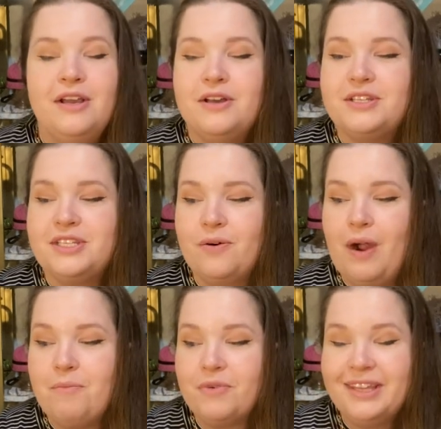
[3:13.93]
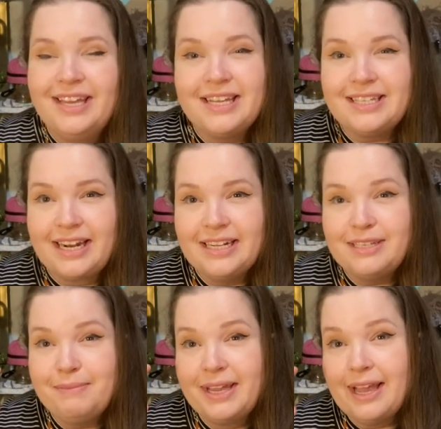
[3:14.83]
So I'm really excited to
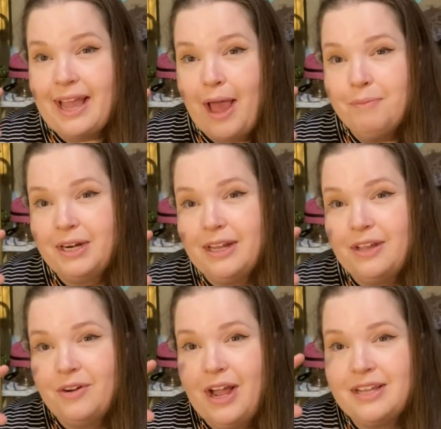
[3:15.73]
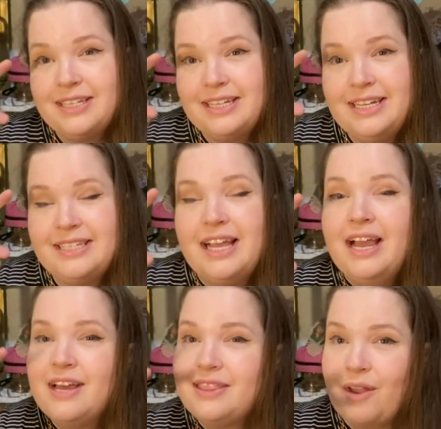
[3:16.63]
make a cabinet of curiosities
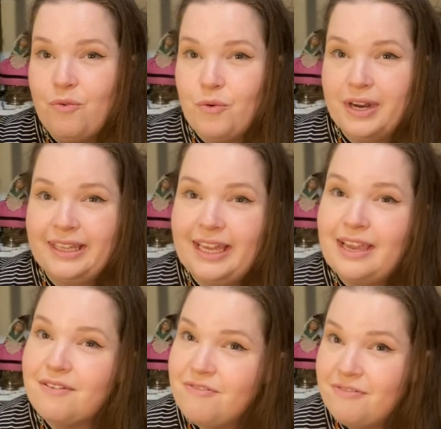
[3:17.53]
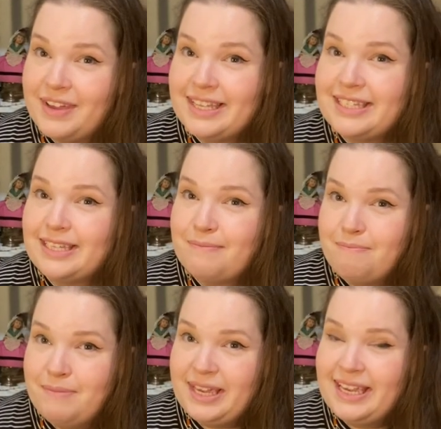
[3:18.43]
that really fits
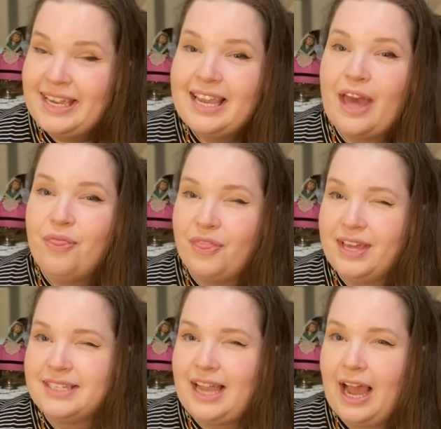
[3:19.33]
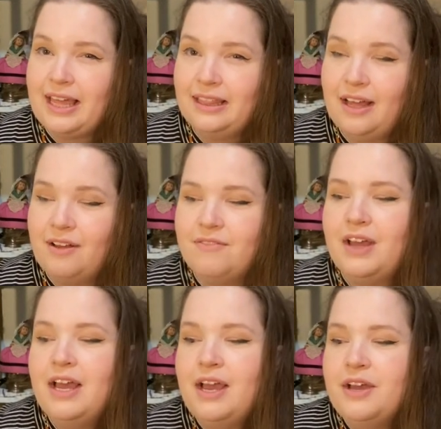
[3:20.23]
me and things I love.
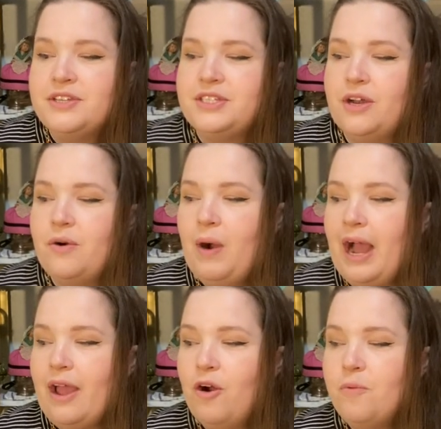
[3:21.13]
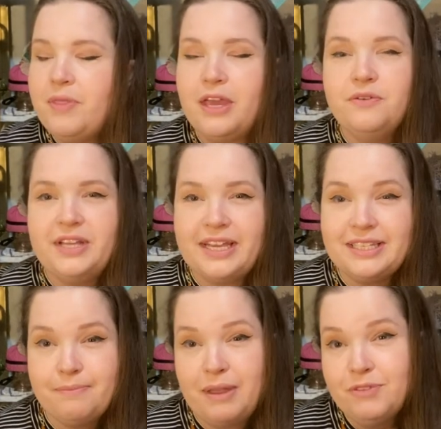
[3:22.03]
So I hope that you take
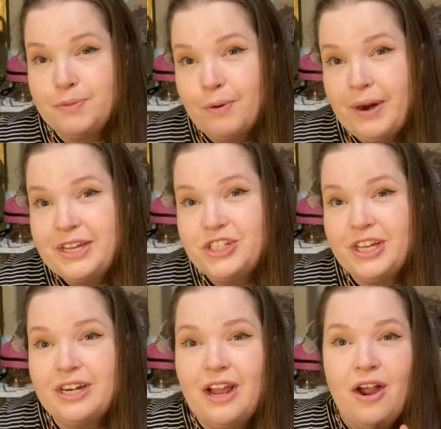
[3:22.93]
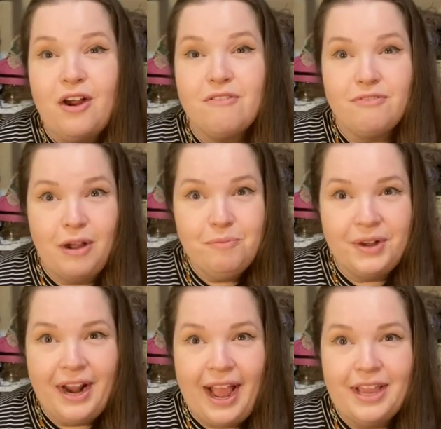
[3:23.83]
some inspiration from what
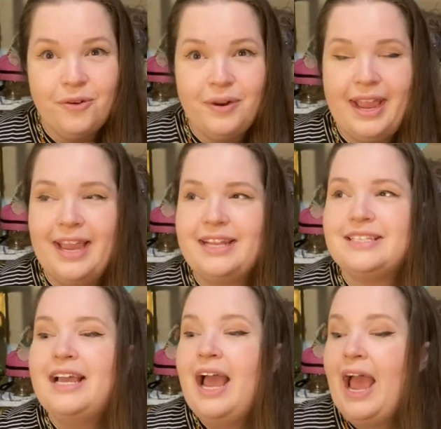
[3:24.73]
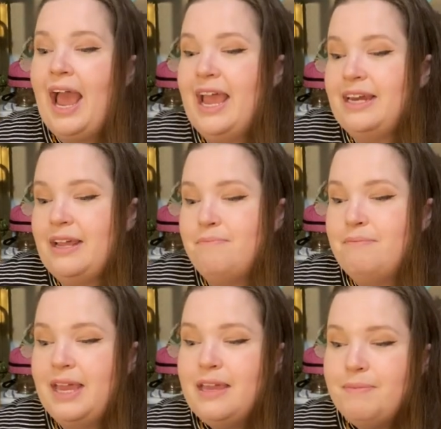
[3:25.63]
I create and
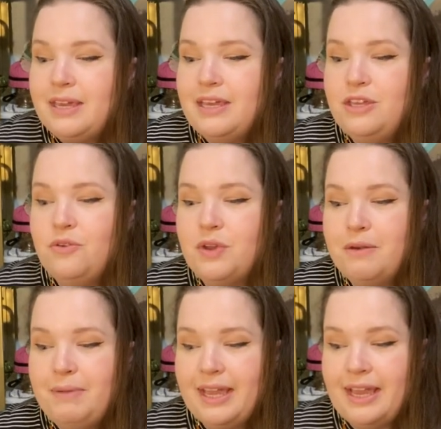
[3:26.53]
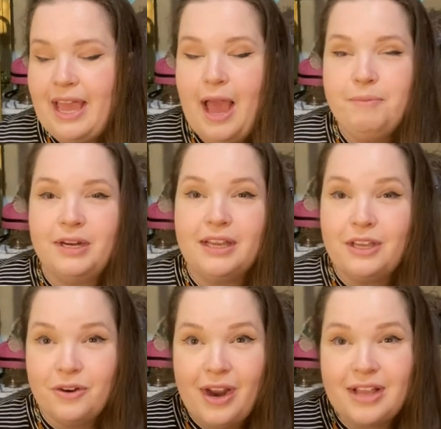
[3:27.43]
maybe you can make a cabinet of
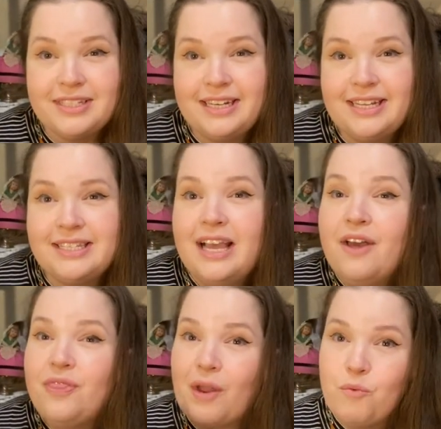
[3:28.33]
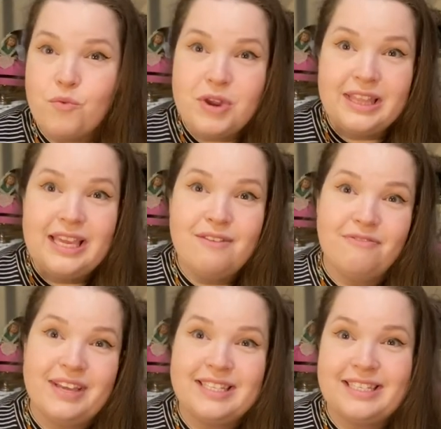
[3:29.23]
curiosities that really
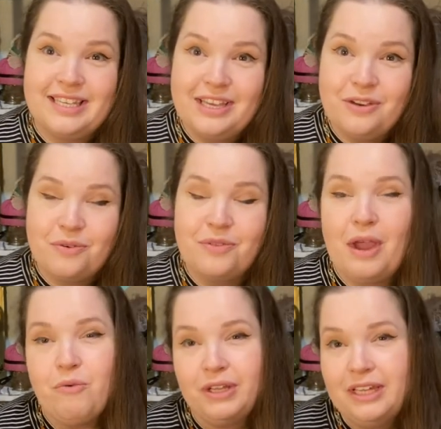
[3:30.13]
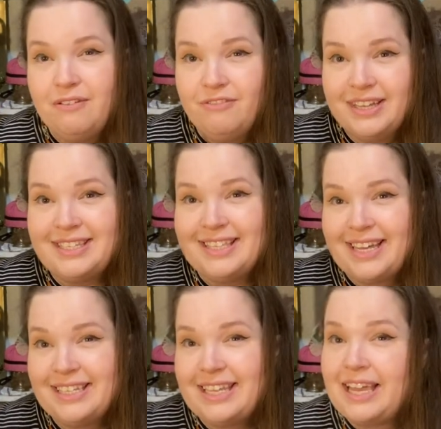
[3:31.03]
fits you, that really fits
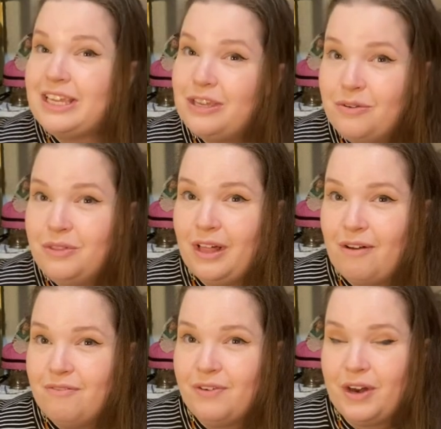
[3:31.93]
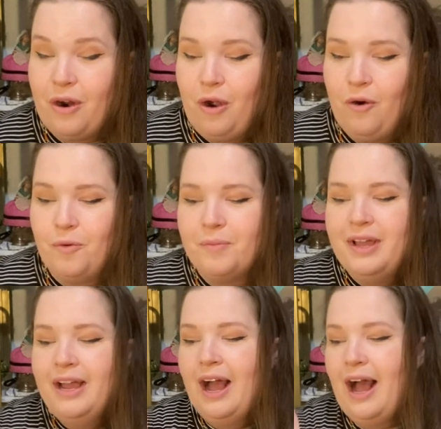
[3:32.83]
things that you love for your home.
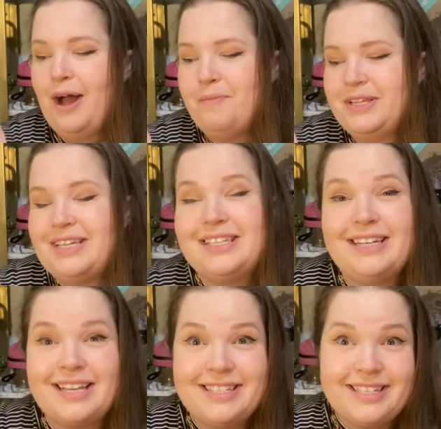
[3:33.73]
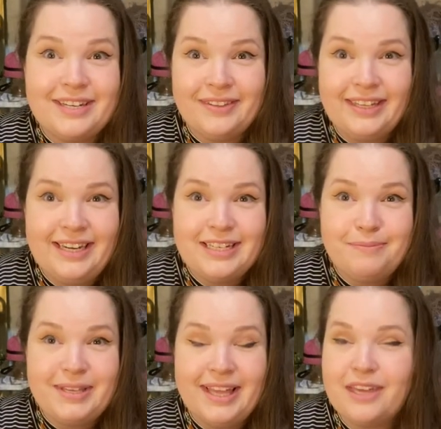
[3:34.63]
Um, it doesn't necessarily need to
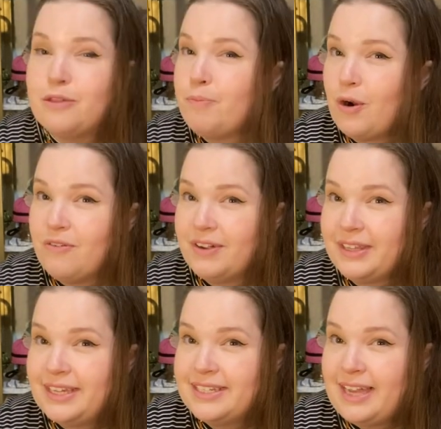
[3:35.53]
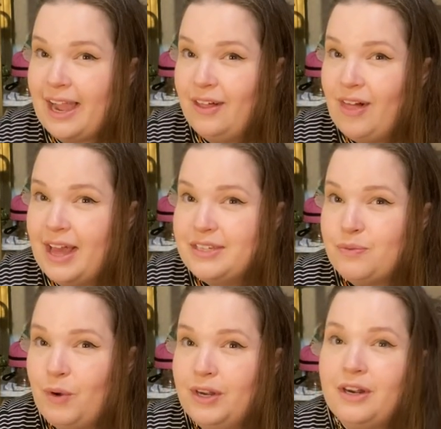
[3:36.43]
be like the perfectly stylized
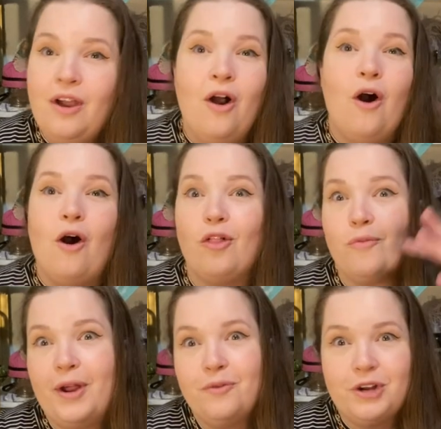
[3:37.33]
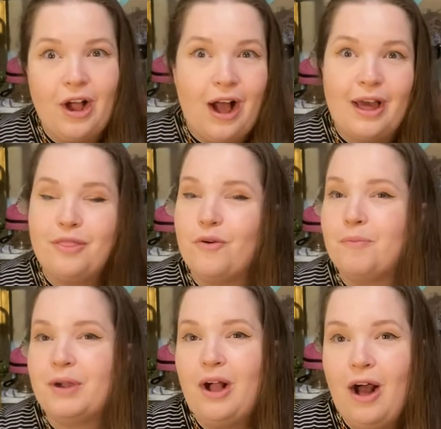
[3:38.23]
one all around goth or
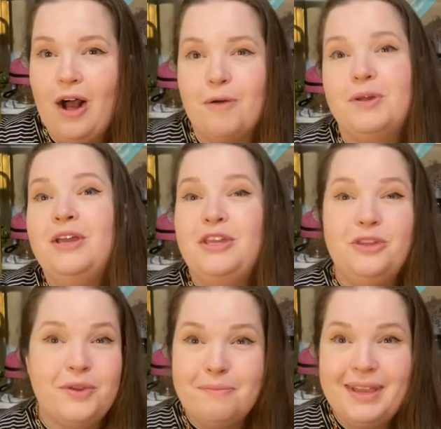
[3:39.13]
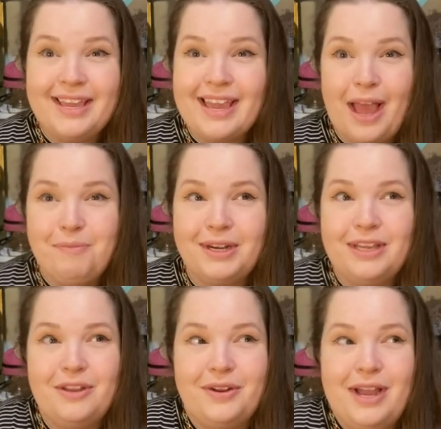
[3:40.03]
macabre. You can make a cabinet of
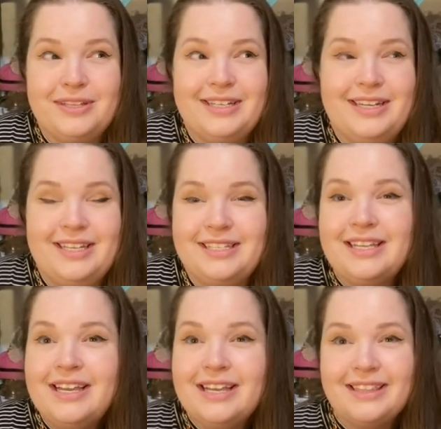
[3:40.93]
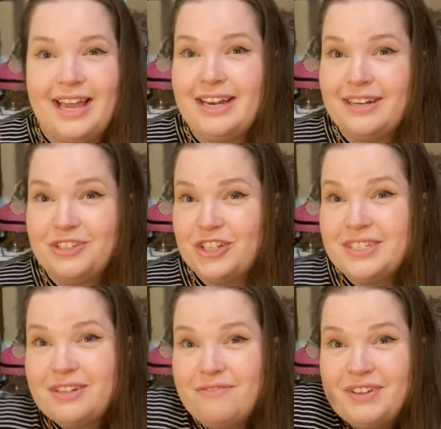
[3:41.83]
curiosities that
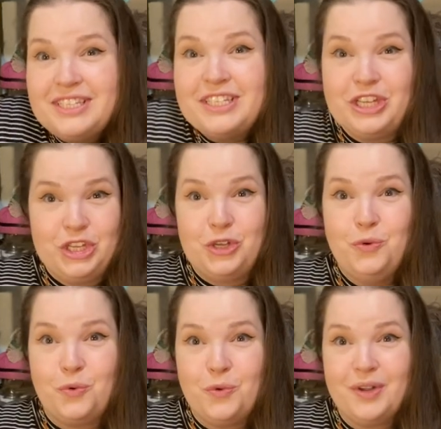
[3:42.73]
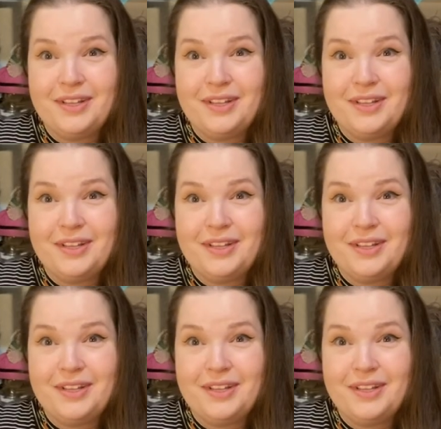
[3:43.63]
just fits you.